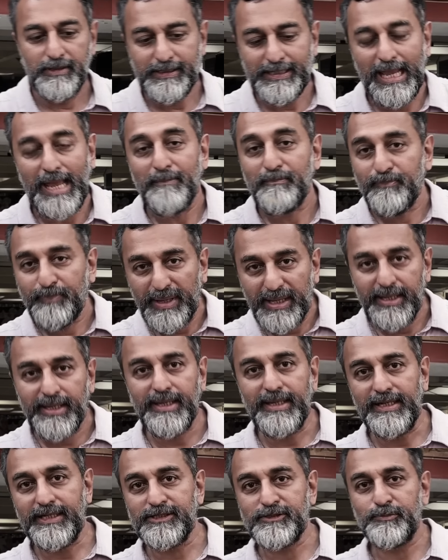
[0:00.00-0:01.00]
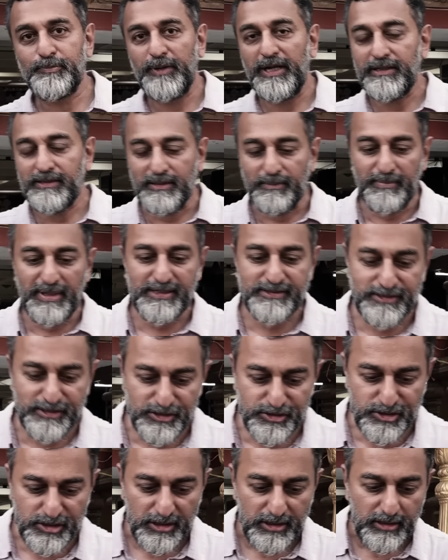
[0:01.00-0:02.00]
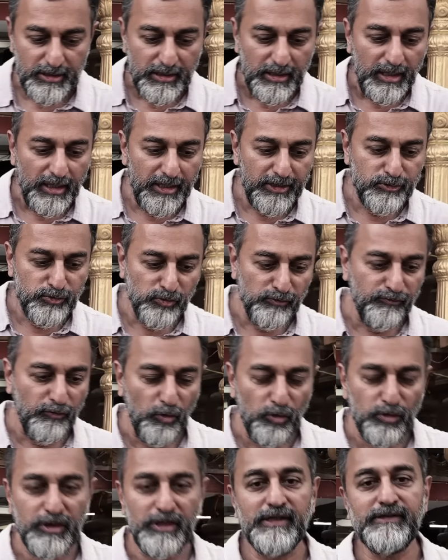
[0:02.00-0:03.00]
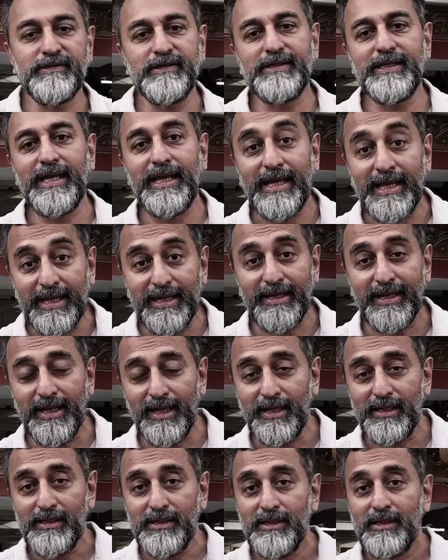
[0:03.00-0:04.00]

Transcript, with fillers: campaign and spread the message to voters in their area.